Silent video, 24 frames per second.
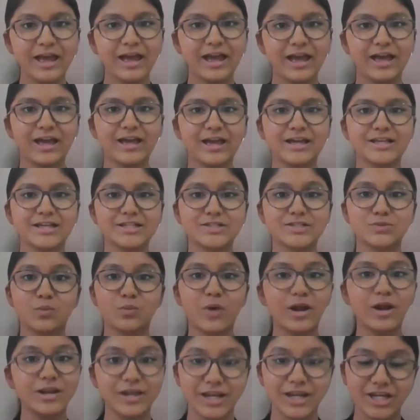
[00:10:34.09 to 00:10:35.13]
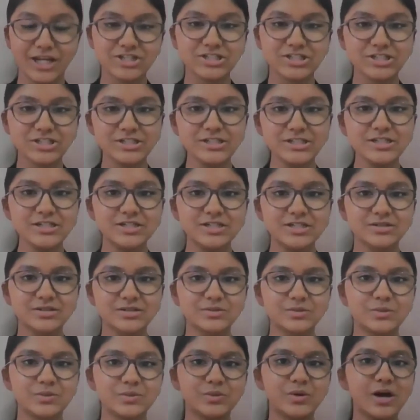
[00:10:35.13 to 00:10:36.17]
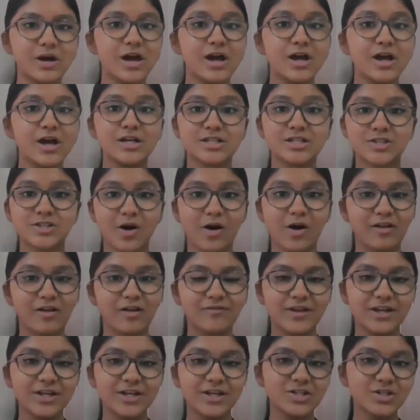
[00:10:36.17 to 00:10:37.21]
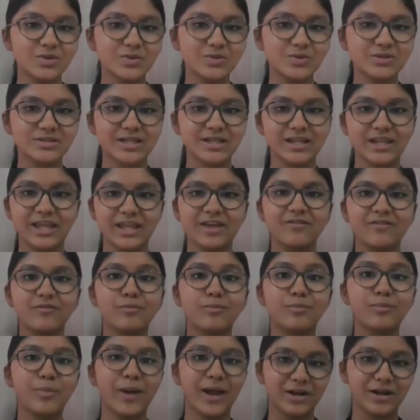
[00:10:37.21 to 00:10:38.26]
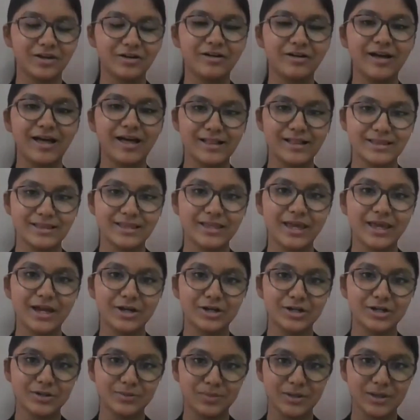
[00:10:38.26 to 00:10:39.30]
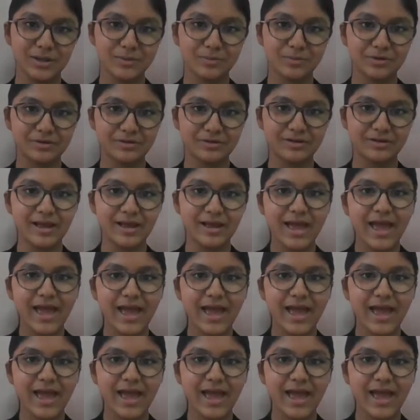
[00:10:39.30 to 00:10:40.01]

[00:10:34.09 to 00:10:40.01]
as one nation to solve issues and give better healthcare to people.